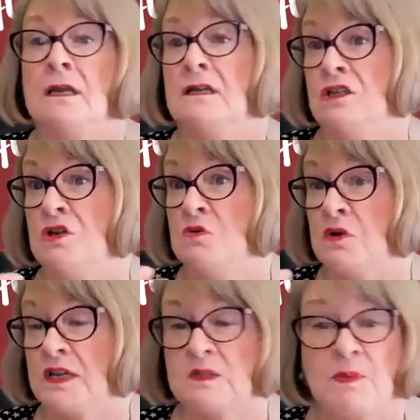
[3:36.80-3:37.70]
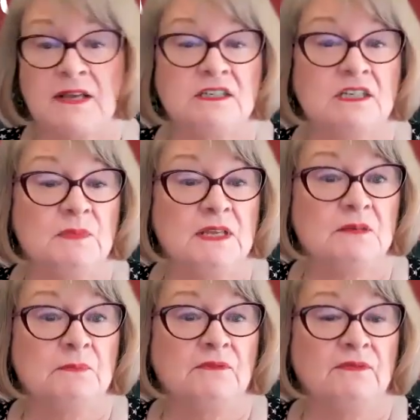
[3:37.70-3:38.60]
You were expected to be the
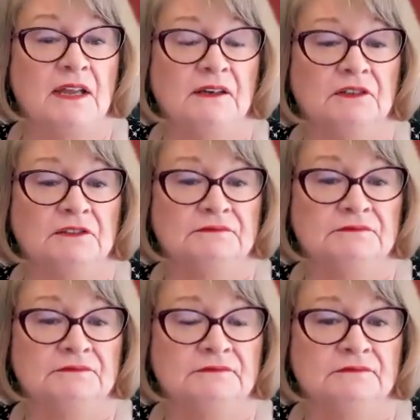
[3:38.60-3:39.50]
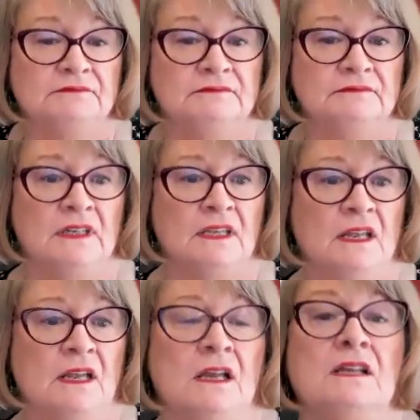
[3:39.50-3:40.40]
provider.
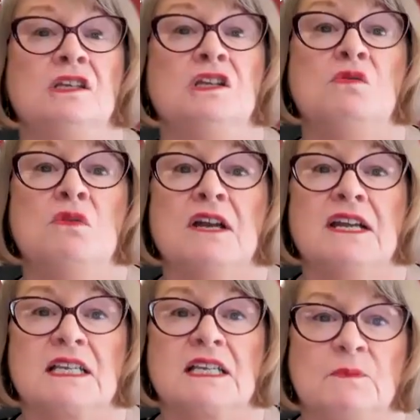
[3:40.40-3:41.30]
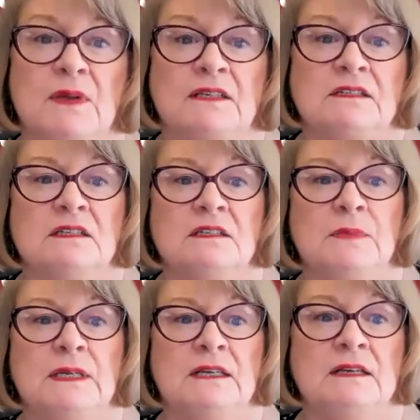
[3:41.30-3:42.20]
You were expected to
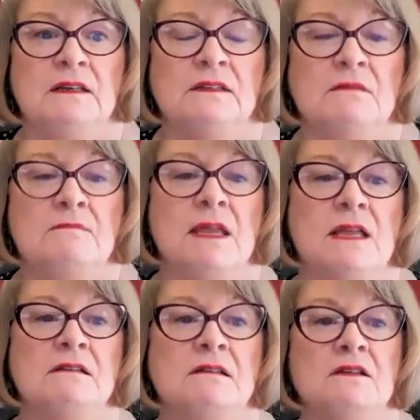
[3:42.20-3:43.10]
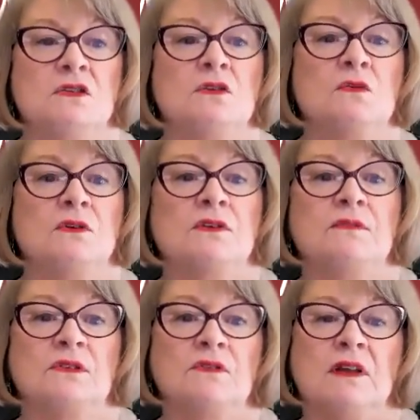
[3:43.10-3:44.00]
be the main source of
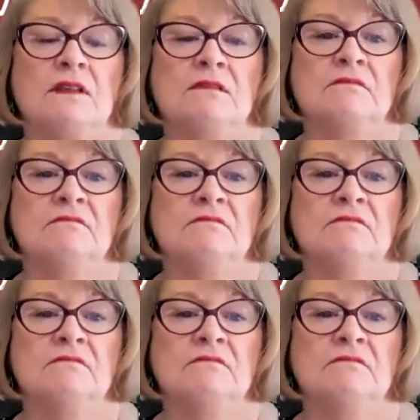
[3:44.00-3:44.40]
strength.